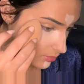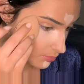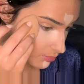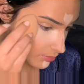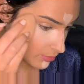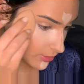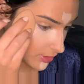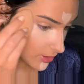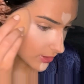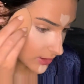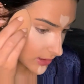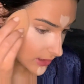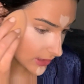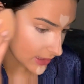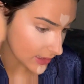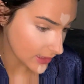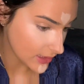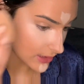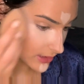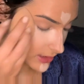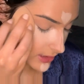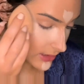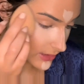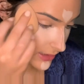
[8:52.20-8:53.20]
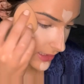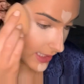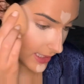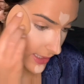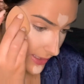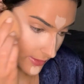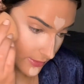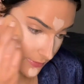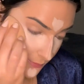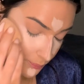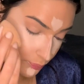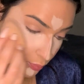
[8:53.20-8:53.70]
putting
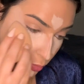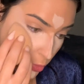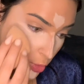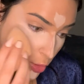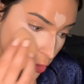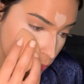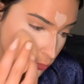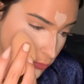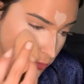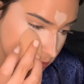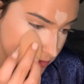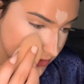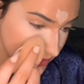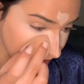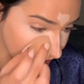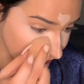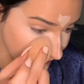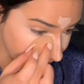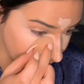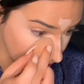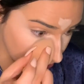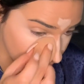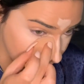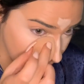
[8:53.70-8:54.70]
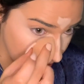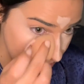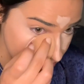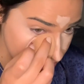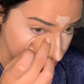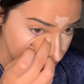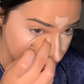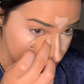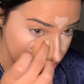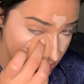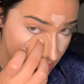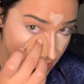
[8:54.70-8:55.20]
like almost like a
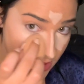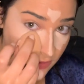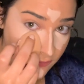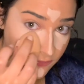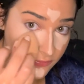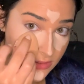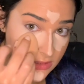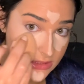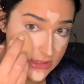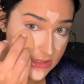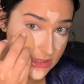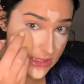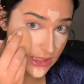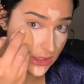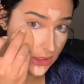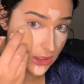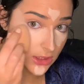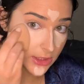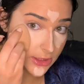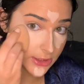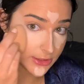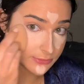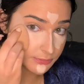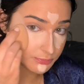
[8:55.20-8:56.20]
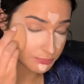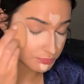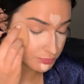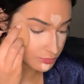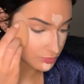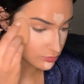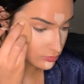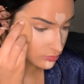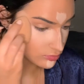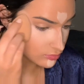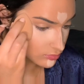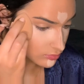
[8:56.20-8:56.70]
foundation shade of concealer
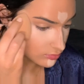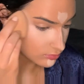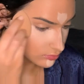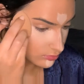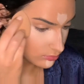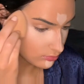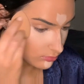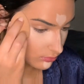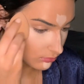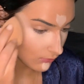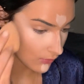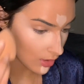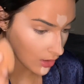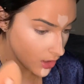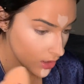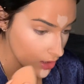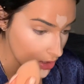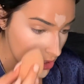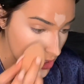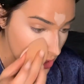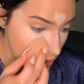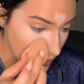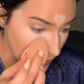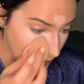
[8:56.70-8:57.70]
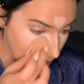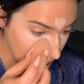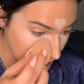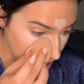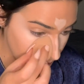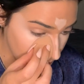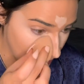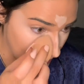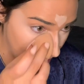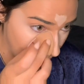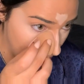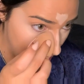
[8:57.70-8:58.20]
under
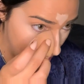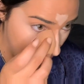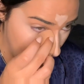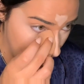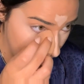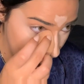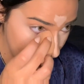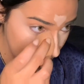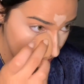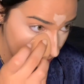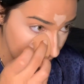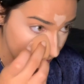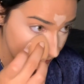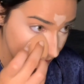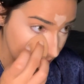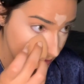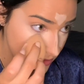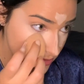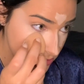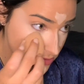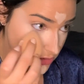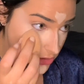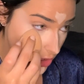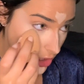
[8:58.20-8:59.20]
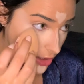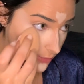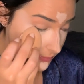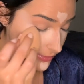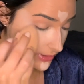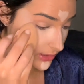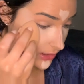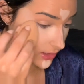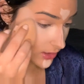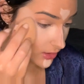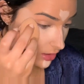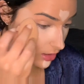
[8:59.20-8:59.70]
my eye and then
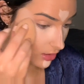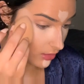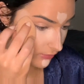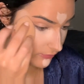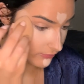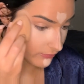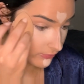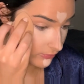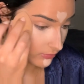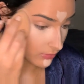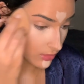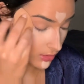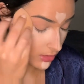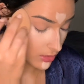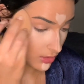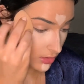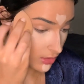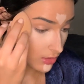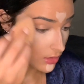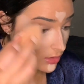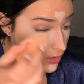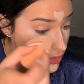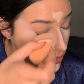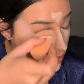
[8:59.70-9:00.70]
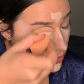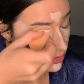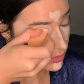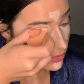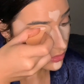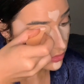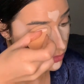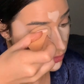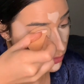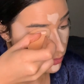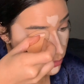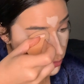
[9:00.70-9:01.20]
topping it off
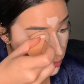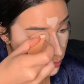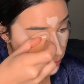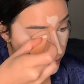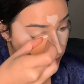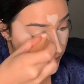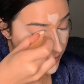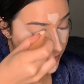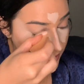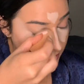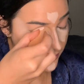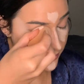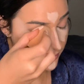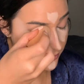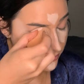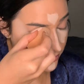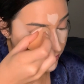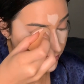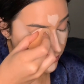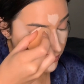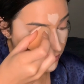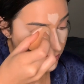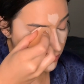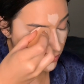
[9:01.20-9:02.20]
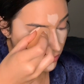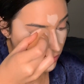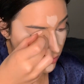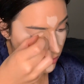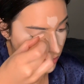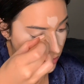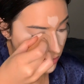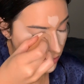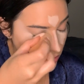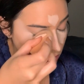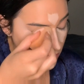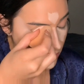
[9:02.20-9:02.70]
with
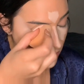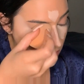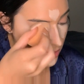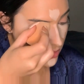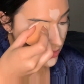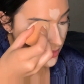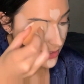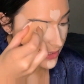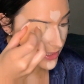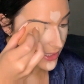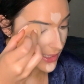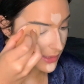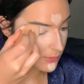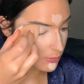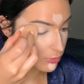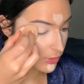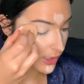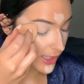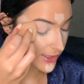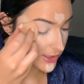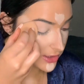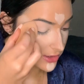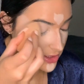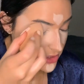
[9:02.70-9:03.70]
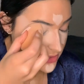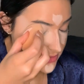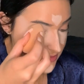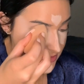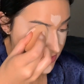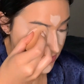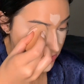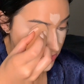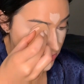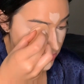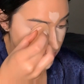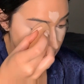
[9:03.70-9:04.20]
a brighter
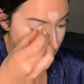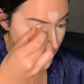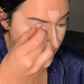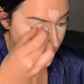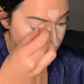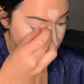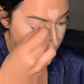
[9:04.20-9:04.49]
concealer like